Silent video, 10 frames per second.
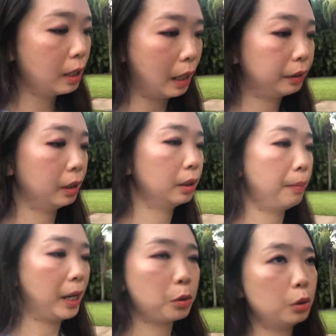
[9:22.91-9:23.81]
I think the
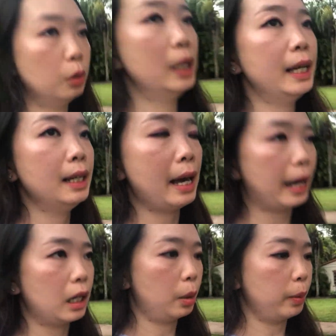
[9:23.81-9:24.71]

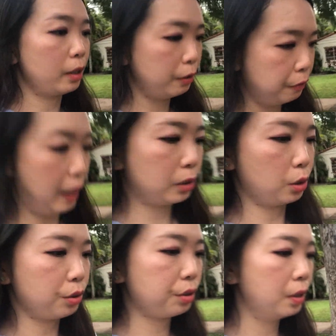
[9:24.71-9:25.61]
macroeconomic
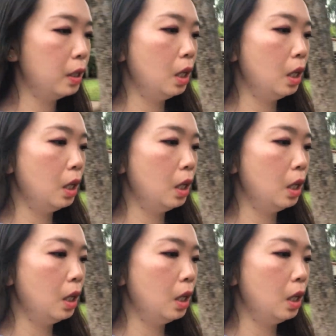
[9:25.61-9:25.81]
factors